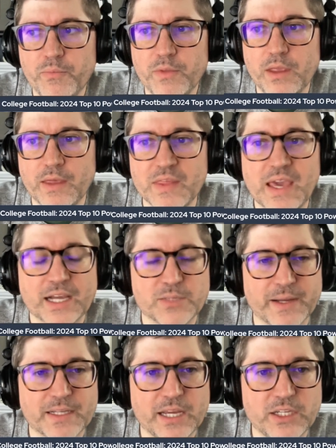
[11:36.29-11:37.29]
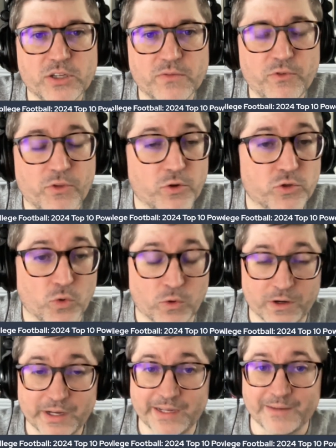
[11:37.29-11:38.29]
in the expectation for those.
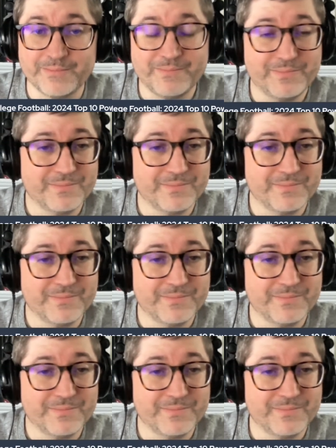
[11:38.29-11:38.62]
Oregon